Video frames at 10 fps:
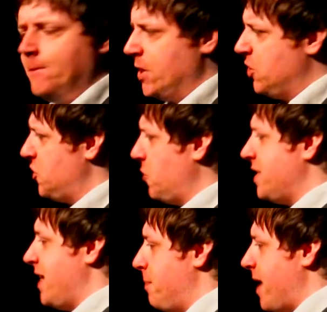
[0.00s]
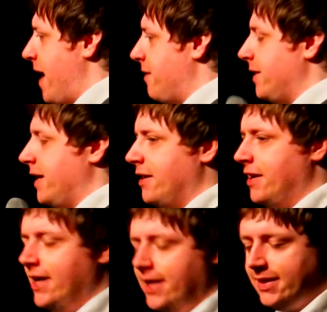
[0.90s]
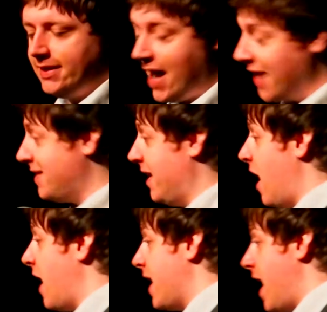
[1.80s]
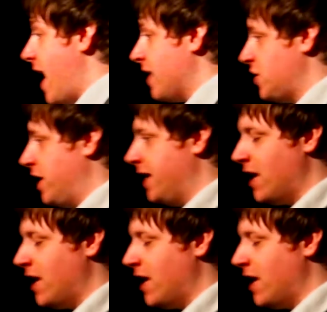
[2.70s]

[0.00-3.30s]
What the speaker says: Just sort of slipped down. As did I, actually.